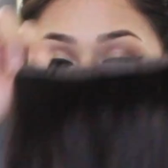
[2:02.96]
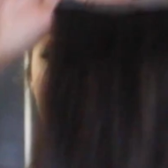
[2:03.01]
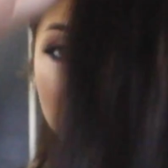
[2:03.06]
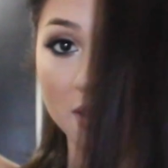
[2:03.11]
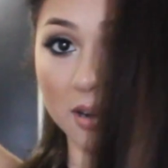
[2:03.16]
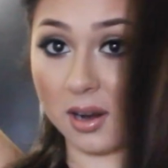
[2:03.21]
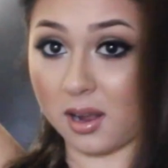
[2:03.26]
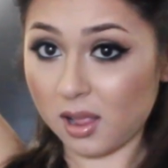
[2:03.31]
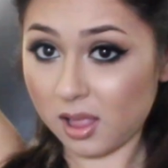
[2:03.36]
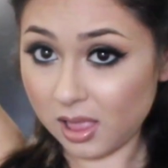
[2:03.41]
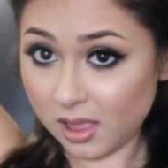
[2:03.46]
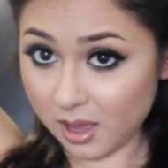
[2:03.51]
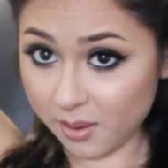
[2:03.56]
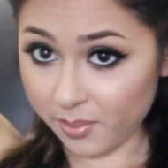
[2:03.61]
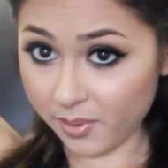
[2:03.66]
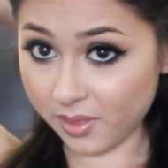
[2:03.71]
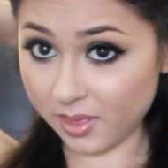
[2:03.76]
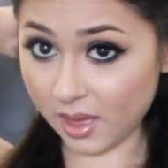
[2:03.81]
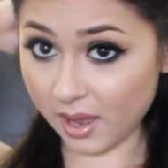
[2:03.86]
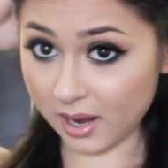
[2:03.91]
another
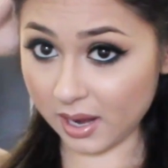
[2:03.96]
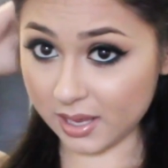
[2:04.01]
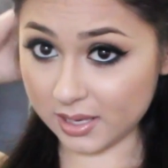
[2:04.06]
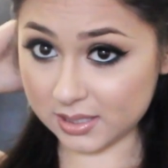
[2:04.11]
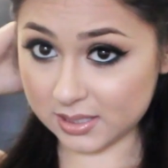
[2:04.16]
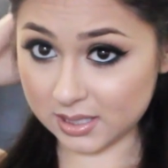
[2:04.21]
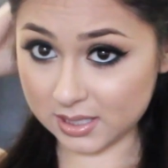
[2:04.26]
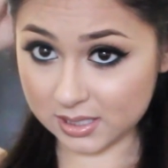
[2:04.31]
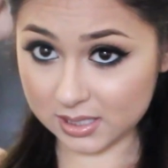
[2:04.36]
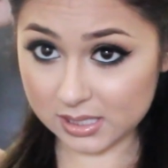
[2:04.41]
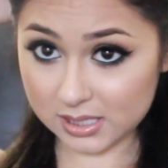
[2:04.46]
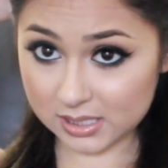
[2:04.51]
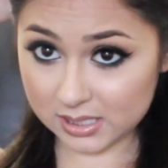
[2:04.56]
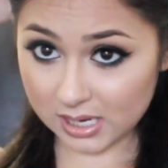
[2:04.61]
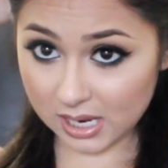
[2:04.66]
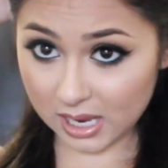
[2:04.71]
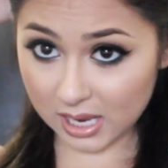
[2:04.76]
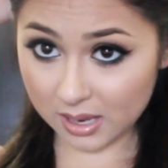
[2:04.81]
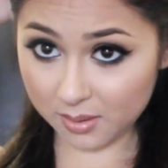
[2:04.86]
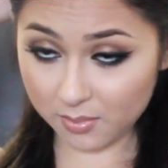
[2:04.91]
clip that is the
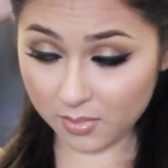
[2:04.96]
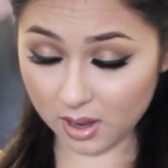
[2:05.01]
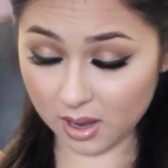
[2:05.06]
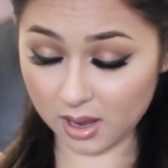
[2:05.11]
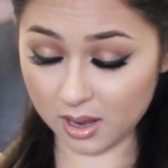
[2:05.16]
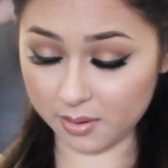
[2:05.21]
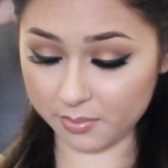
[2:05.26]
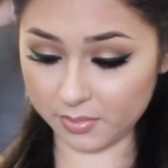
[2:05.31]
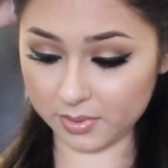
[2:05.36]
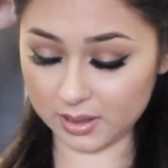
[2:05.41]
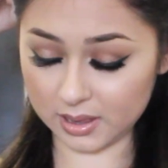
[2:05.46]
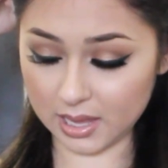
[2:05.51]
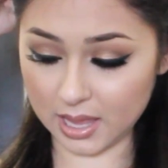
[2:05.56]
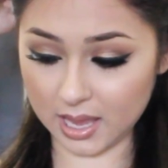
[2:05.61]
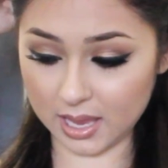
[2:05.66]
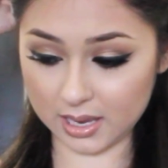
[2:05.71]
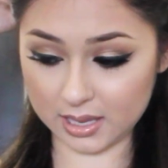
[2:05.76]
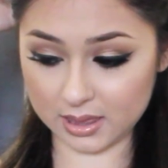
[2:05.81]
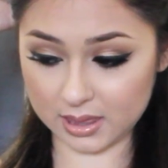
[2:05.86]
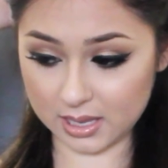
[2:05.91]
same
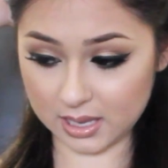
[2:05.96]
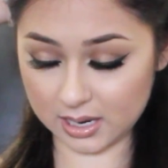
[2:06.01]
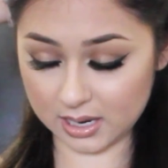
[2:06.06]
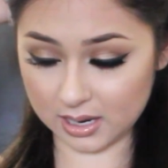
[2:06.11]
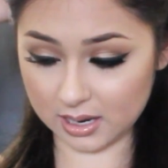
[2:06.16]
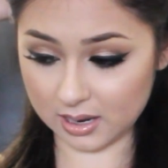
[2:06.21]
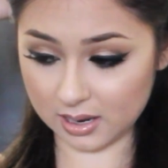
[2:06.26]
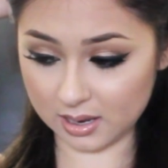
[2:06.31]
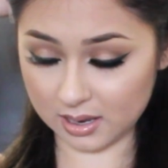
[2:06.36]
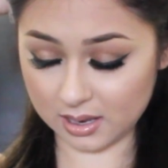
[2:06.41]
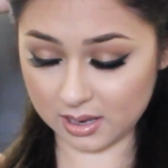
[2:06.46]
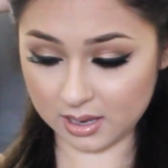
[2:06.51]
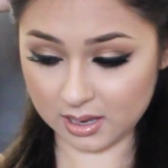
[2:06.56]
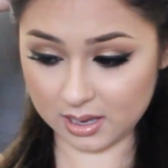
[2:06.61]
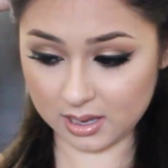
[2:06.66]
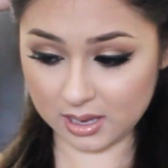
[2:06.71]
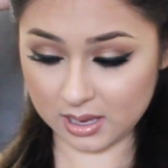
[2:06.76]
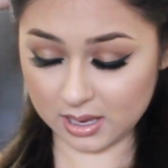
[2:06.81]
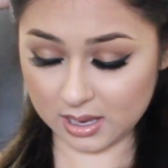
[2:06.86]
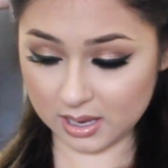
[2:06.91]
length in
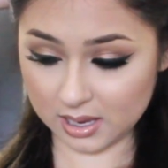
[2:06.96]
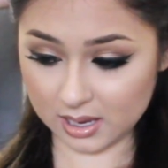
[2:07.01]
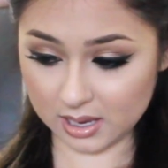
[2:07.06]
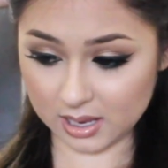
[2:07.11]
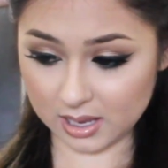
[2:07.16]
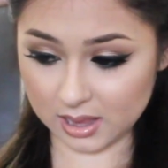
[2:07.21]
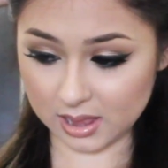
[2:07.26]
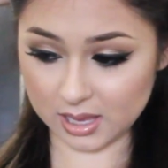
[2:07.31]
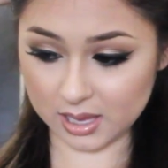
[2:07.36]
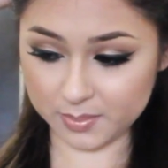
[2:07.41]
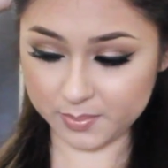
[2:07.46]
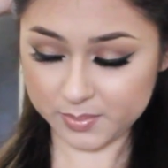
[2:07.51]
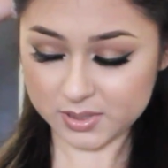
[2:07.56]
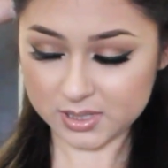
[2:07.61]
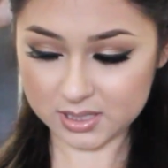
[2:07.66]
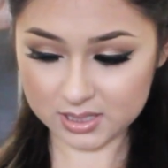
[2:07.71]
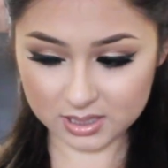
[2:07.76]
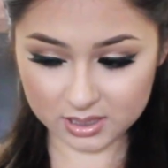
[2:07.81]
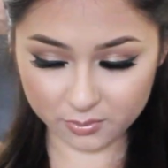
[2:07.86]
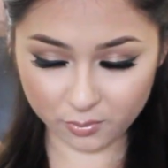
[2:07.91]

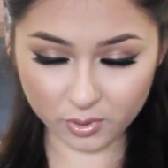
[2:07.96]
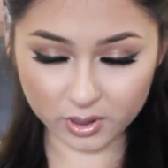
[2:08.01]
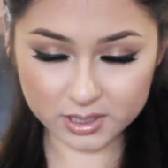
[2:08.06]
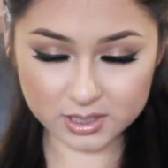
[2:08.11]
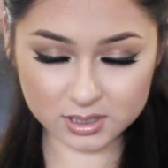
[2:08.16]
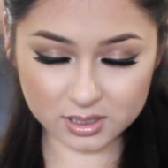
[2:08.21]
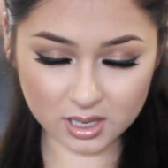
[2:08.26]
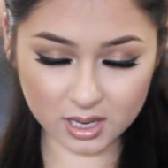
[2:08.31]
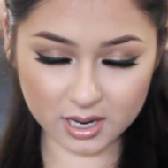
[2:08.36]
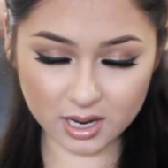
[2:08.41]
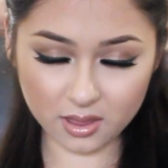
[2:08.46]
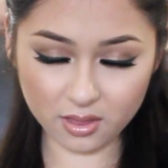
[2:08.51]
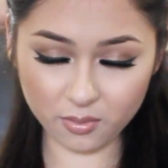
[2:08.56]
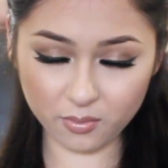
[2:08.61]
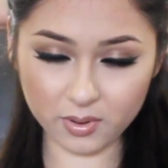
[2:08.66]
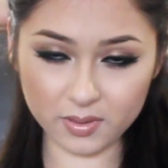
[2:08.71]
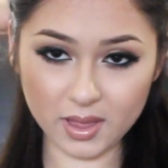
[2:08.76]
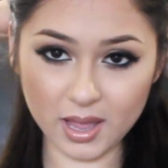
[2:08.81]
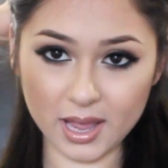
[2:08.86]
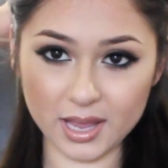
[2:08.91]
clips. Well, it's another
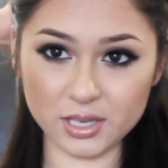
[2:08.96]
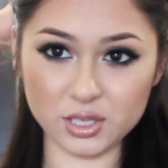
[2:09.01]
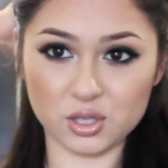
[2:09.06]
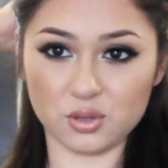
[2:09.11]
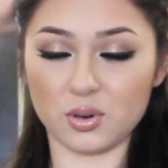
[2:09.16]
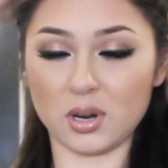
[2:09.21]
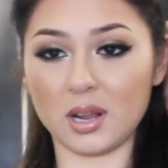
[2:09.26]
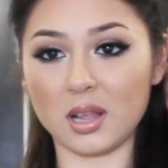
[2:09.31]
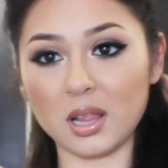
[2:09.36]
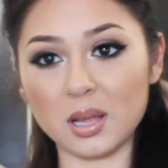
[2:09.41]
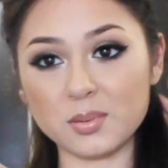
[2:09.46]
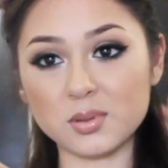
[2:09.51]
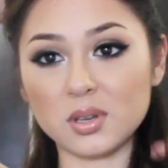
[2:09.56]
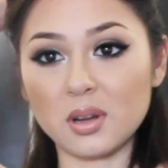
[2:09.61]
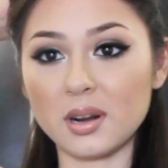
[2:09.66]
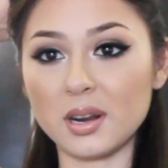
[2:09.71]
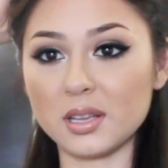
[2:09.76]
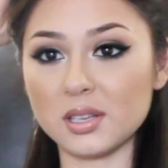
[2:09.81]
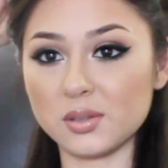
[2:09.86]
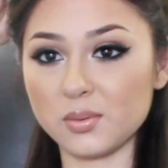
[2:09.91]
one that has 3 clips
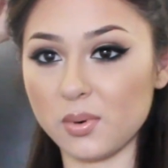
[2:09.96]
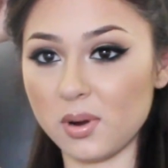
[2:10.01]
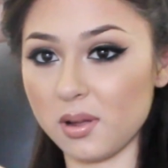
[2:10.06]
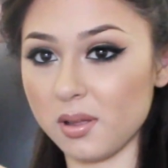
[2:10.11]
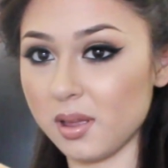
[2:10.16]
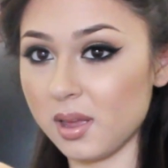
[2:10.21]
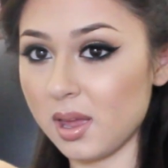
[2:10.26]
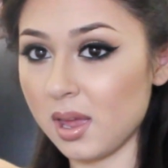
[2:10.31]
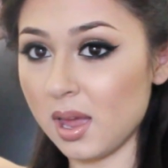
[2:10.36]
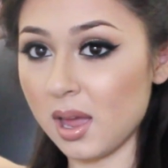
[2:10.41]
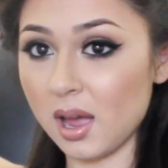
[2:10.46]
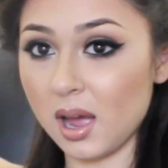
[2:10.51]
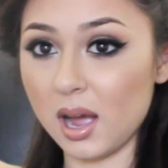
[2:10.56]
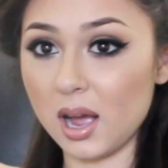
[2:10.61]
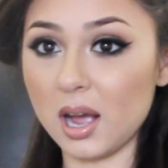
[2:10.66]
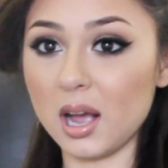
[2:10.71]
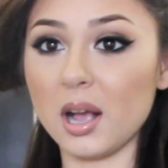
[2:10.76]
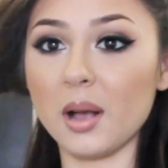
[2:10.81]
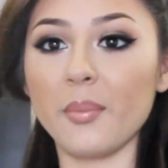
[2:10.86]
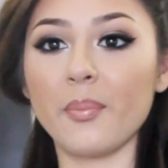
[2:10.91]
on it as well.
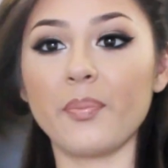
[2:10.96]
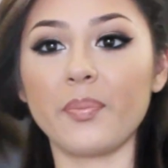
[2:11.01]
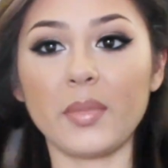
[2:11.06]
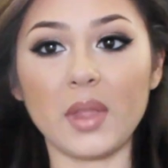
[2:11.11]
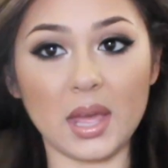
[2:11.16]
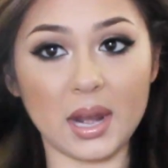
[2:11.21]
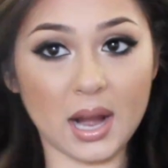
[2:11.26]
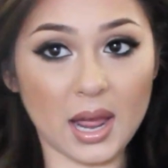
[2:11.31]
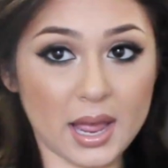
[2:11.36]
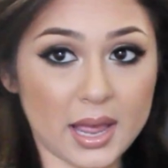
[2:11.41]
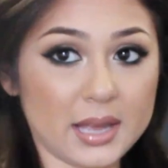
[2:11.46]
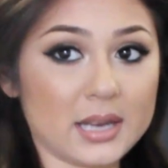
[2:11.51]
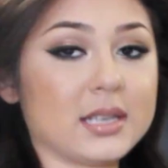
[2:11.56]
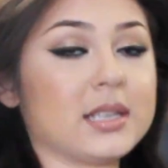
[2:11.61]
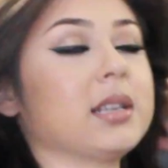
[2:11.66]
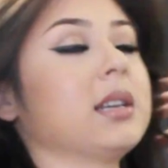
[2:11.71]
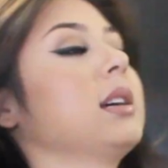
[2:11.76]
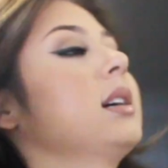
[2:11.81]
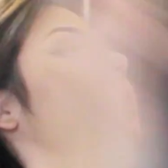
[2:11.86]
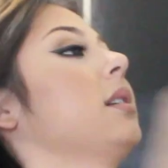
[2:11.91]
And I
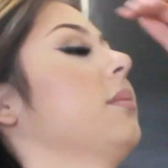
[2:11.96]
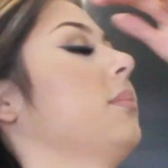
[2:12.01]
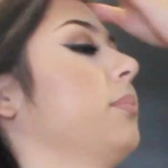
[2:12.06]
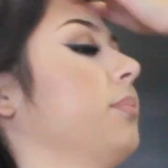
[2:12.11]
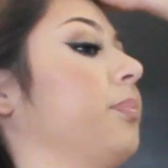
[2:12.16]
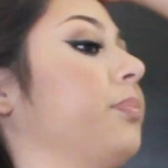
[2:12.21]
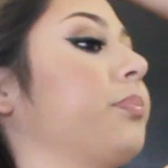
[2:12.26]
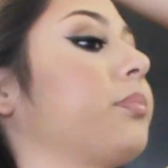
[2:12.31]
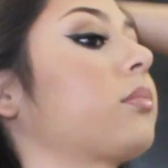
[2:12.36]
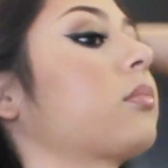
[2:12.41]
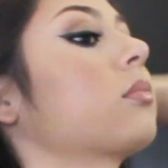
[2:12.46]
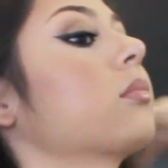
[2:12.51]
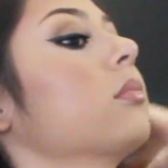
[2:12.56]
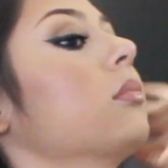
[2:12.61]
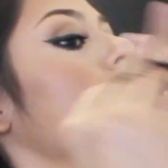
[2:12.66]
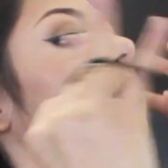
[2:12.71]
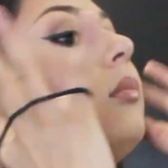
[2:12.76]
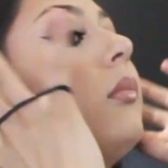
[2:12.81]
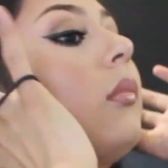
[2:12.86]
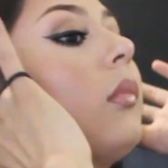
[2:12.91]
did
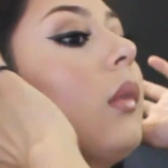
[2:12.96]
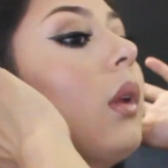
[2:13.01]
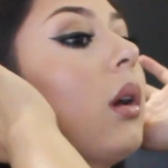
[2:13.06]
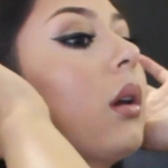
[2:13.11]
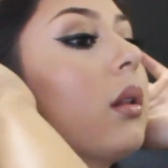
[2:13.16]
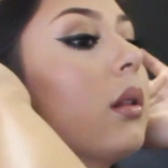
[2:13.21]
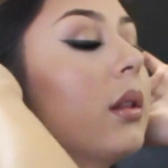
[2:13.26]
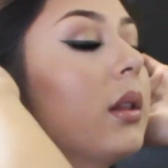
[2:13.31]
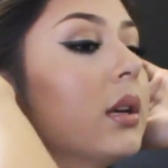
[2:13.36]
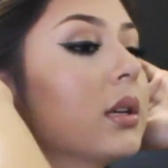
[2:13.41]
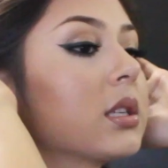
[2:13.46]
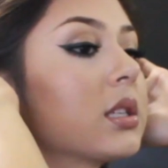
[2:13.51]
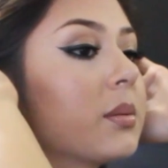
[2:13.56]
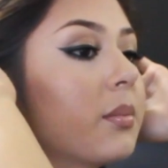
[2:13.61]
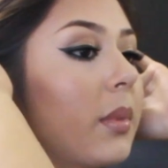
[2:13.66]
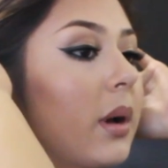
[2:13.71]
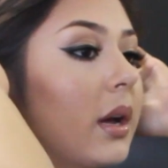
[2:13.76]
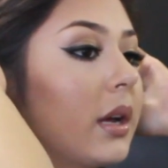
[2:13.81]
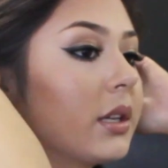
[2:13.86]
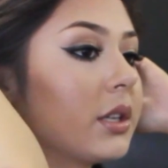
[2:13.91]
this
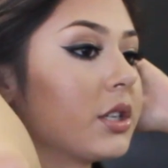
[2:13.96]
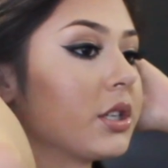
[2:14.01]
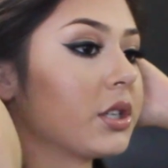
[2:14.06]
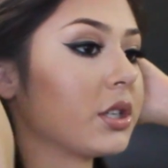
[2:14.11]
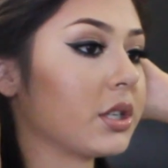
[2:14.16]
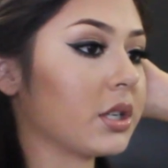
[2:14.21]
much